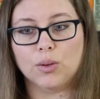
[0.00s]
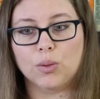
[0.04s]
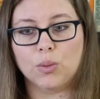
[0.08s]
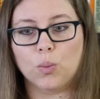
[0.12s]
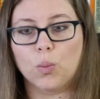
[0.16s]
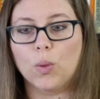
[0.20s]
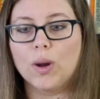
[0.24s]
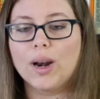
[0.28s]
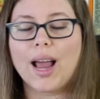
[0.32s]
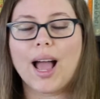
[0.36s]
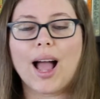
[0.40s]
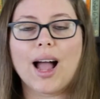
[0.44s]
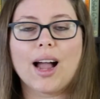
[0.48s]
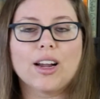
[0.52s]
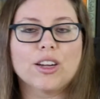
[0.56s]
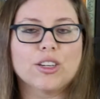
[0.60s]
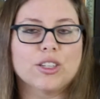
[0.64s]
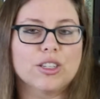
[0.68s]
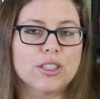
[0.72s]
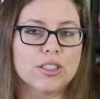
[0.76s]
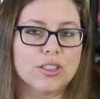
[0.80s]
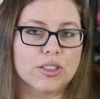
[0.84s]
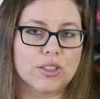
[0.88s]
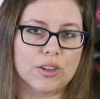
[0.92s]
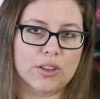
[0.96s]
What
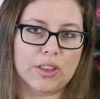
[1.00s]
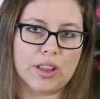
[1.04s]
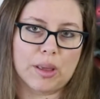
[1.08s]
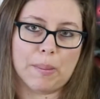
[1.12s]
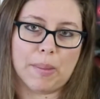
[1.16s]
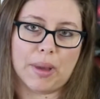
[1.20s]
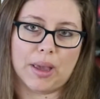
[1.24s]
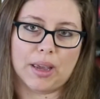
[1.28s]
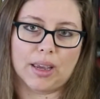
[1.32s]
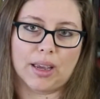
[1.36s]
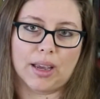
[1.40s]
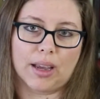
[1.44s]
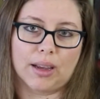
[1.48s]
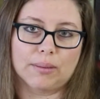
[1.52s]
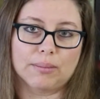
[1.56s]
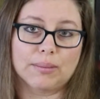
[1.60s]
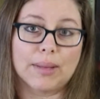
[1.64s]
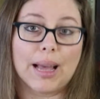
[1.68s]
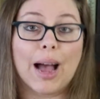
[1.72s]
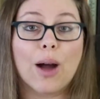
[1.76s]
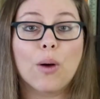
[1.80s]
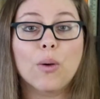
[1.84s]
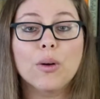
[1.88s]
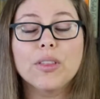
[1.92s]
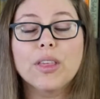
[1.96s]
actions are they making?
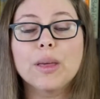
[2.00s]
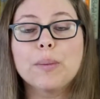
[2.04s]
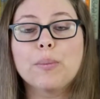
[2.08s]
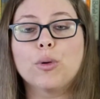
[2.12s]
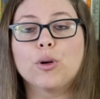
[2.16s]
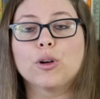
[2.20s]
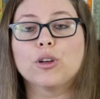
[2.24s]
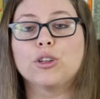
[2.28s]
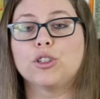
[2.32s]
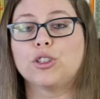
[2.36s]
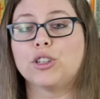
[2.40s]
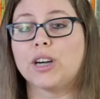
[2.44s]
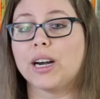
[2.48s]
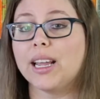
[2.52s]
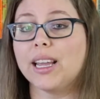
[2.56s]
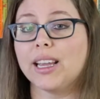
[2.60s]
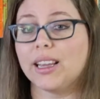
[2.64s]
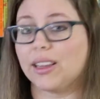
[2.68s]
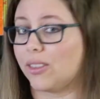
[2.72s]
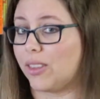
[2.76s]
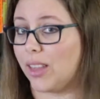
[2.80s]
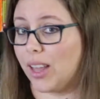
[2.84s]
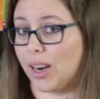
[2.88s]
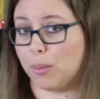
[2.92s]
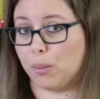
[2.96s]
How are they
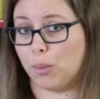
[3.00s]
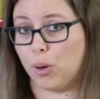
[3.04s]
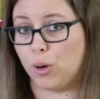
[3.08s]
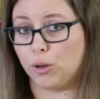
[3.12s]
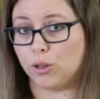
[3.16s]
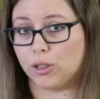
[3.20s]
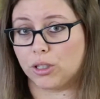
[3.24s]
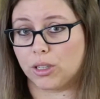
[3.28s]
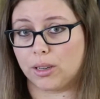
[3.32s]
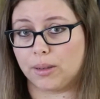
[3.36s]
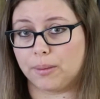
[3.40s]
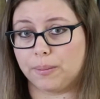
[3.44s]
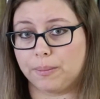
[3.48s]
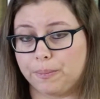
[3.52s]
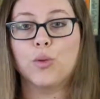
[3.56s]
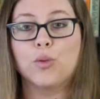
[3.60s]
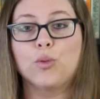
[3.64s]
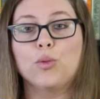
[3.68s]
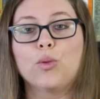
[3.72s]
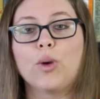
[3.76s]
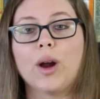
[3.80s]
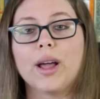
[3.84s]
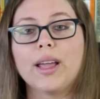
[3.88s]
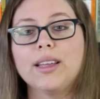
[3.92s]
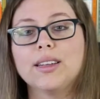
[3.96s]
portraying that emotion?
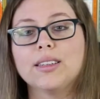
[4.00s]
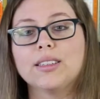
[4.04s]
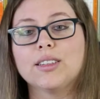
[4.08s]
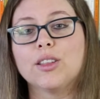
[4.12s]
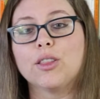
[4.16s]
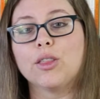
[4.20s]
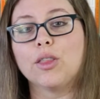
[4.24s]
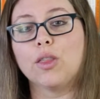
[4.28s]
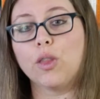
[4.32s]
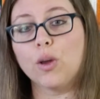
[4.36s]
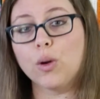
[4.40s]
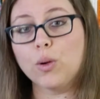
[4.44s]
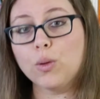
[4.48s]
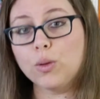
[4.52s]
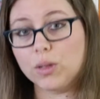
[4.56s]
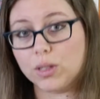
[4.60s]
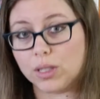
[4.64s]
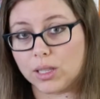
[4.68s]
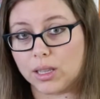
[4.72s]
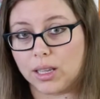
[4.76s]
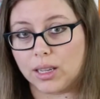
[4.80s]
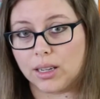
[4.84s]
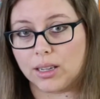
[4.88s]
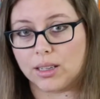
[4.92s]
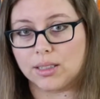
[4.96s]
Write those
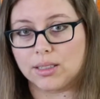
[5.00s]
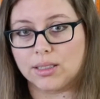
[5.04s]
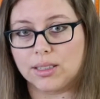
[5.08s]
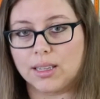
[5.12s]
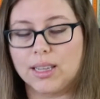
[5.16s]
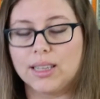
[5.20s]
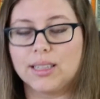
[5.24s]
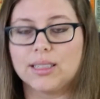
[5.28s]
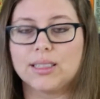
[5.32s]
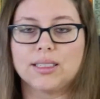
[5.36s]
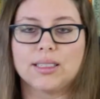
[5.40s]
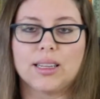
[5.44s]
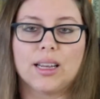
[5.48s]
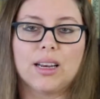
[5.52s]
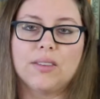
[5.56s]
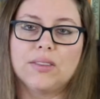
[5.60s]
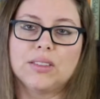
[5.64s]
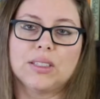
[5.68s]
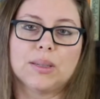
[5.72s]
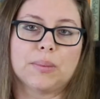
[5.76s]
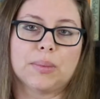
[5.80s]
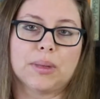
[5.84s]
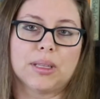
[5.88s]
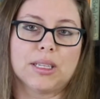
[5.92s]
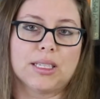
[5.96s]
things instead of
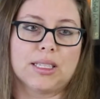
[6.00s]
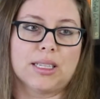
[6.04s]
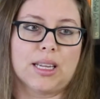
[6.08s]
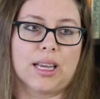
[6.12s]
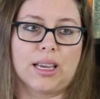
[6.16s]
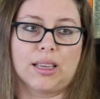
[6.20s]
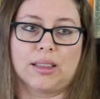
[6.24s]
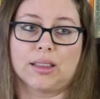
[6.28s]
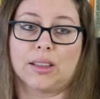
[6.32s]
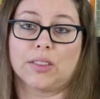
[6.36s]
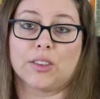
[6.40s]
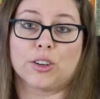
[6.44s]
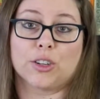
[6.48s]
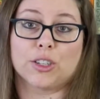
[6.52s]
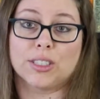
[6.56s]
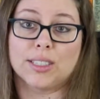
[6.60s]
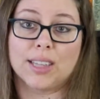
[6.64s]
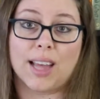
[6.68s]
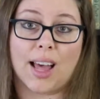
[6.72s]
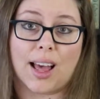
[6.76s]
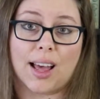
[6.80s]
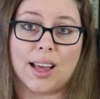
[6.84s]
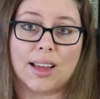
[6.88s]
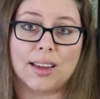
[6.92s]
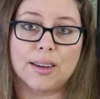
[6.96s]
simply saying that they're
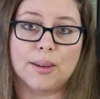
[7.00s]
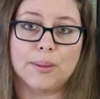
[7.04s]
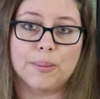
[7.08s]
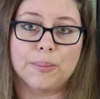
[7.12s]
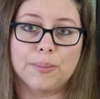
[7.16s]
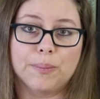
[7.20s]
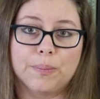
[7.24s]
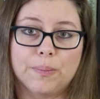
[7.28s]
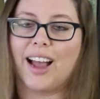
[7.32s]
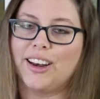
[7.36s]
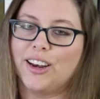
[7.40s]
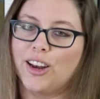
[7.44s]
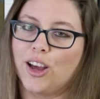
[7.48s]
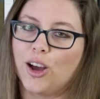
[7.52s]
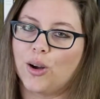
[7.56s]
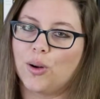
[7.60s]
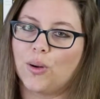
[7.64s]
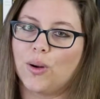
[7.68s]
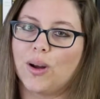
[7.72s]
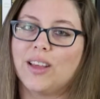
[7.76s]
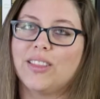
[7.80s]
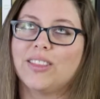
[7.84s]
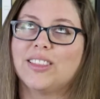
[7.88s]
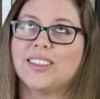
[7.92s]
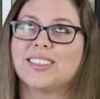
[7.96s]
sad. I
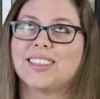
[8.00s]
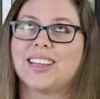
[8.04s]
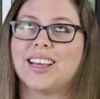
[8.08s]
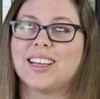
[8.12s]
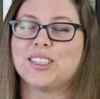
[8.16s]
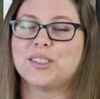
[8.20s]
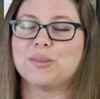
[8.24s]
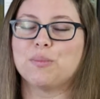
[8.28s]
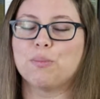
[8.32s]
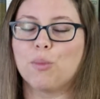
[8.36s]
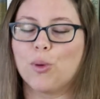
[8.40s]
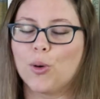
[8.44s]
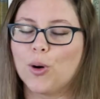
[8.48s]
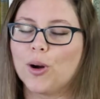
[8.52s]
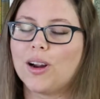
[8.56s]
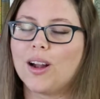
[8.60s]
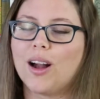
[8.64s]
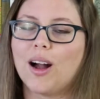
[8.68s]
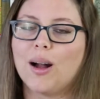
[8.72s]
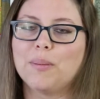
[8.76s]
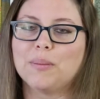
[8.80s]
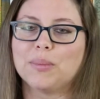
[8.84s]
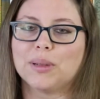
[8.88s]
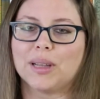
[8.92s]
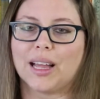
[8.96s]
know this gets more
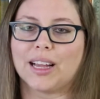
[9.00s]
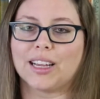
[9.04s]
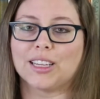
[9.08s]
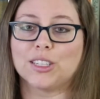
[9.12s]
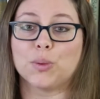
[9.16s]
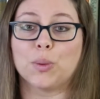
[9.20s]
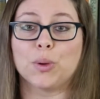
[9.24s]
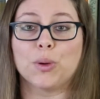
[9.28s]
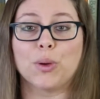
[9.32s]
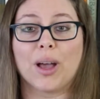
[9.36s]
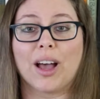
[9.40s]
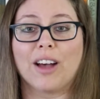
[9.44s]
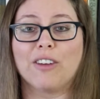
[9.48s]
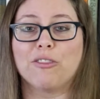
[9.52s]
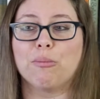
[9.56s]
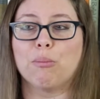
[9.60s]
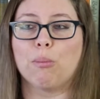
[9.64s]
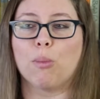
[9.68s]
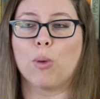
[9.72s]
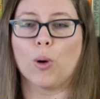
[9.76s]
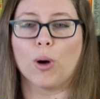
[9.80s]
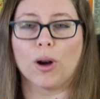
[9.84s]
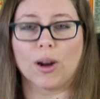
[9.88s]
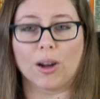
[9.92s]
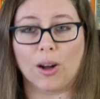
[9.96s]
complex when you have
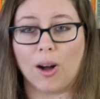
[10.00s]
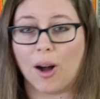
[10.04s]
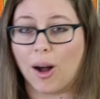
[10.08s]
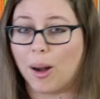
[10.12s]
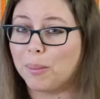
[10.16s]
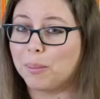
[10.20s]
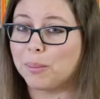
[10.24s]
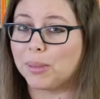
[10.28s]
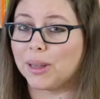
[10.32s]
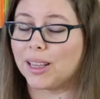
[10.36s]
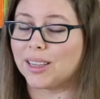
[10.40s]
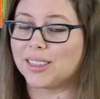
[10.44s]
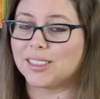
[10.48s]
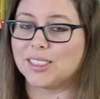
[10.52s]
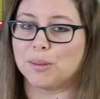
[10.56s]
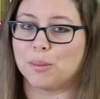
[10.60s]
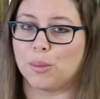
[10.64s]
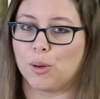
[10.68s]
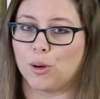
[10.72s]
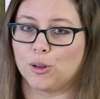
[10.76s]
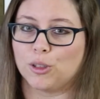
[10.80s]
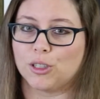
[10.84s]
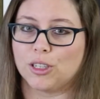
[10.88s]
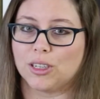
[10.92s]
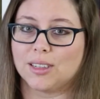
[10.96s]
more complex
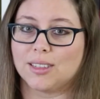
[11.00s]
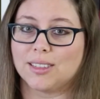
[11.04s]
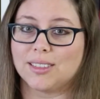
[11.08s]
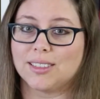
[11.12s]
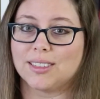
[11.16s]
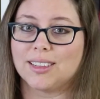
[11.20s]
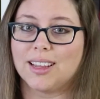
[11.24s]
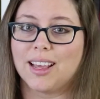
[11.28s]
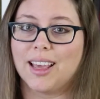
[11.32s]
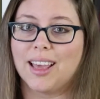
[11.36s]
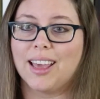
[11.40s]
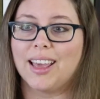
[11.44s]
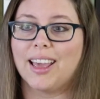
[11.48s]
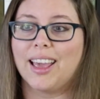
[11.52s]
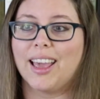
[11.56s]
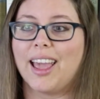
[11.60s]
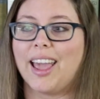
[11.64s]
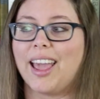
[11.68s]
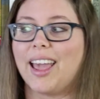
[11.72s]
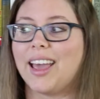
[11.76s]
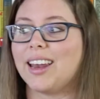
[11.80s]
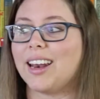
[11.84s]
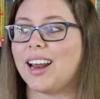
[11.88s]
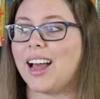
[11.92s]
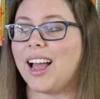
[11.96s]
emotions,
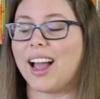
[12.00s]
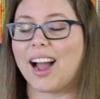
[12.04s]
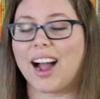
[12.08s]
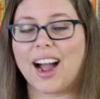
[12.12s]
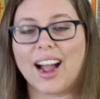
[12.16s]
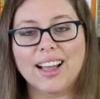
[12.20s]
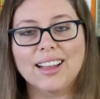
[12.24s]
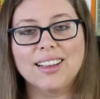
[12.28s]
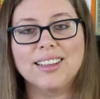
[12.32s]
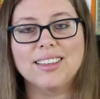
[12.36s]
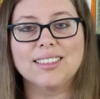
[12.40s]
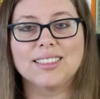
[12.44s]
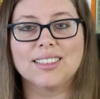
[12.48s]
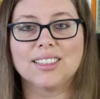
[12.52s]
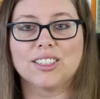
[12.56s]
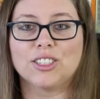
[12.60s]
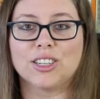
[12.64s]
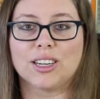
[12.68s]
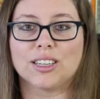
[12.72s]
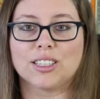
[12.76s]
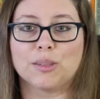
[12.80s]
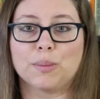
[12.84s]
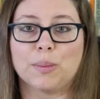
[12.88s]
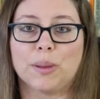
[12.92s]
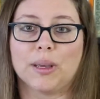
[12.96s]
and I highly
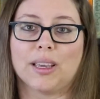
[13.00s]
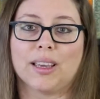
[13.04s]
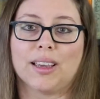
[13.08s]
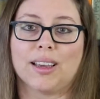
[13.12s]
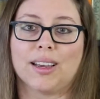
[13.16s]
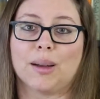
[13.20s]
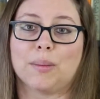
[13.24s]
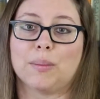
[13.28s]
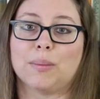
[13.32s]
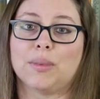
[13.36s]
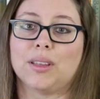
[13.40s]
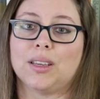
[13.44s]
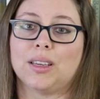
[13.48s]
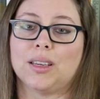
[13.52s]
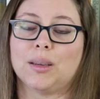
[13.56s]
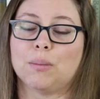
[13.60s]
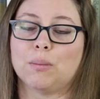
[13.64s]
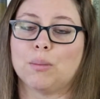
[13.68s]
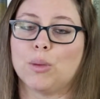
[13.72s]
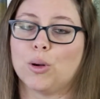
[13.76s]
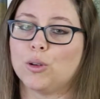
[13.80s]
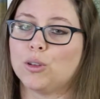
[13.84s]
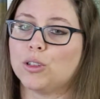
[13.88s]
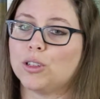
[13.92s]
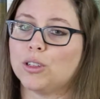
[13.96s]
suggest picking up the
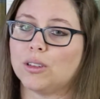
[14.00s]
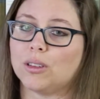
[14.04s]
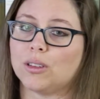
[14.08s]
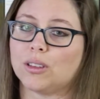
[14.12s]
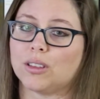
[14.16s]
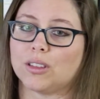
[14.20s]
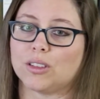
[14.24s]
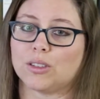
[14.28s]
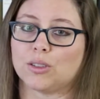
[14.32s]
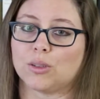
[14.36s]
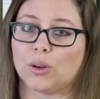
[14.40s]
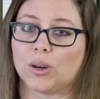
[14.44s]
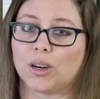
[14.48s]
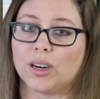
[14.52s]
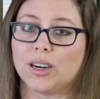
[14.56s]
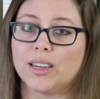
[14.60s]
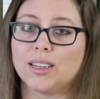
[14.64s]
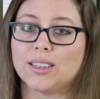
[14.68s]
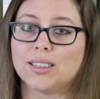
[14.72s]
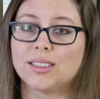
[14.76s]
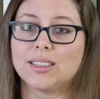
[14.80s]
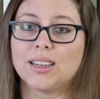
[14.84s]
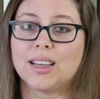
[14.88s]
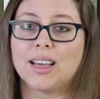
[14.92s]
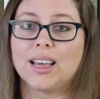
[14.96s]
emotional
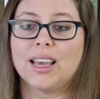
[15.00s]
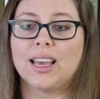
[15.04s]
thesaurus